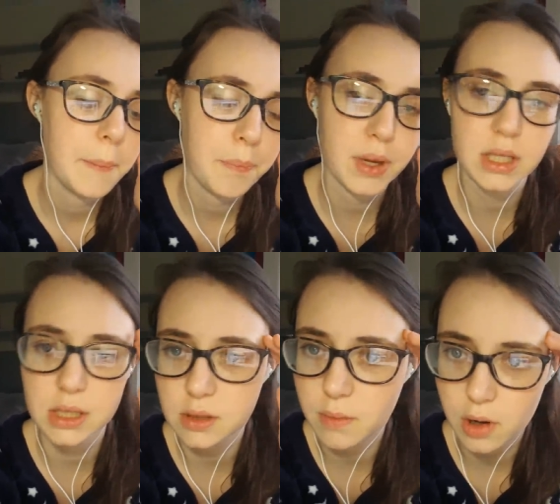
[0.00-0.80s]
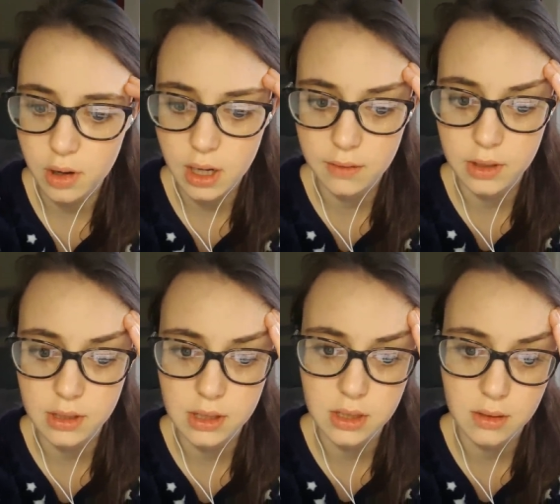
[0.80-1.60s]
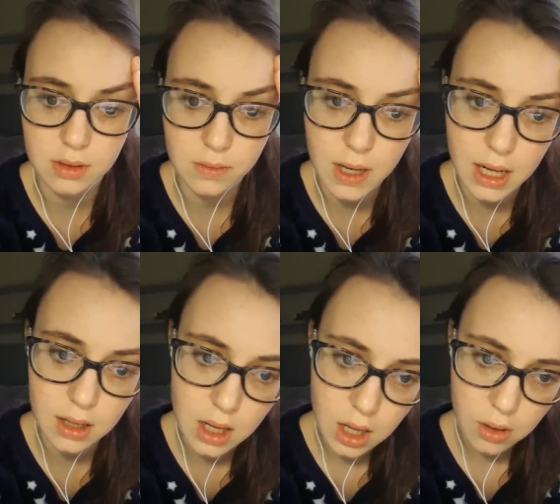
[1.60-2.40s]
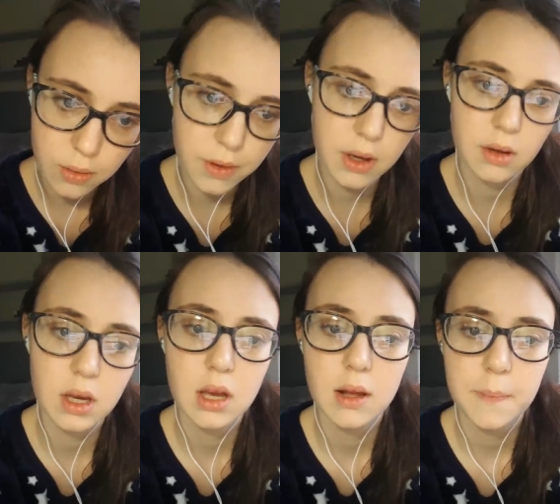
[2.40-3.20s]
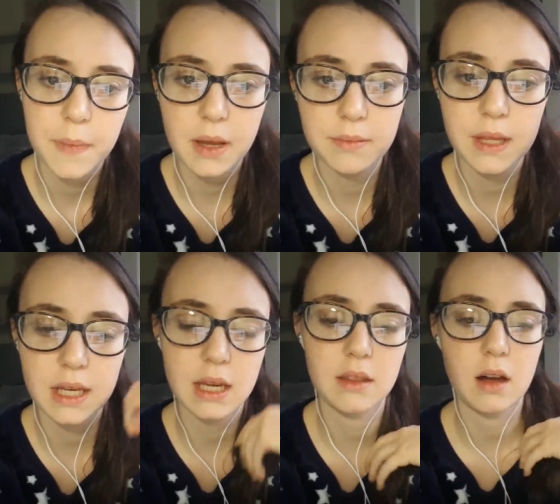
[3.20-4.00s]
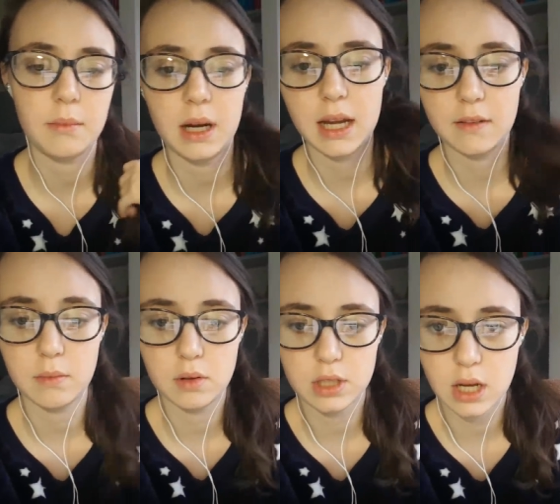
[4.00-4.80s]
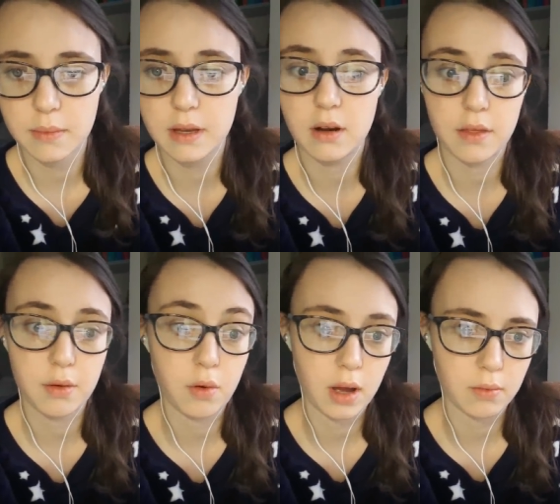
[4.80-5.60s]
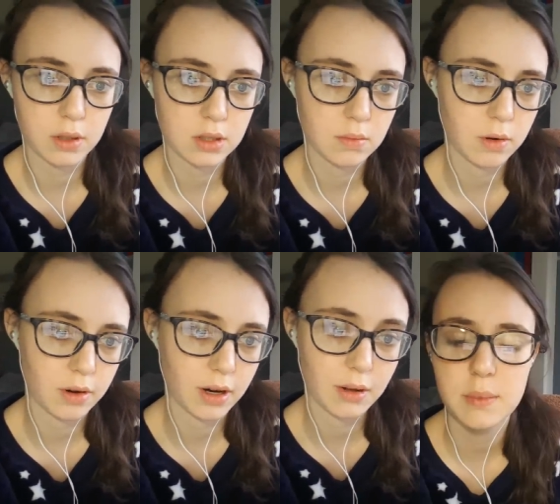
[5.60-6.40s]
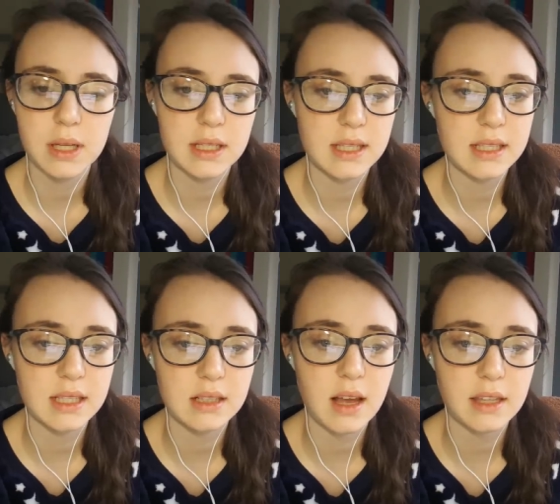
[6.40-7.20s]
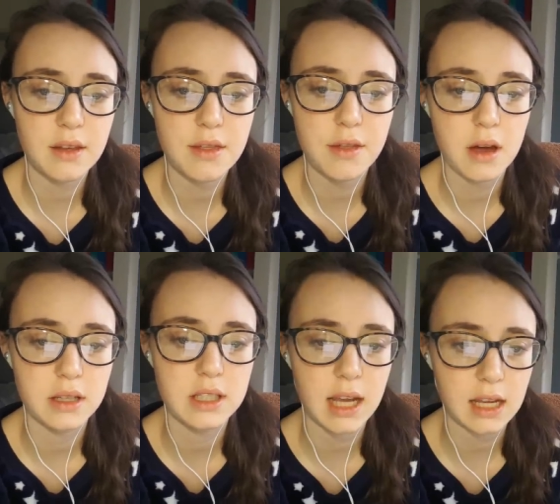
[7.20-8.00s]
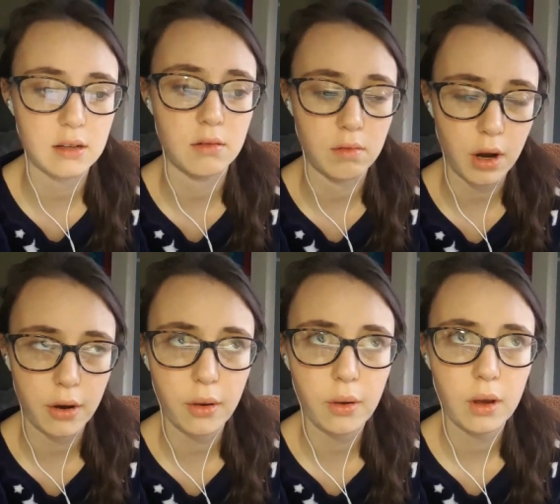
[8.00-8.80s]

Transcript: because tomorrow I have those to do as well. Although, I'm thinking that I might have more time than I thought I would tomorrow because this is like the third day in a row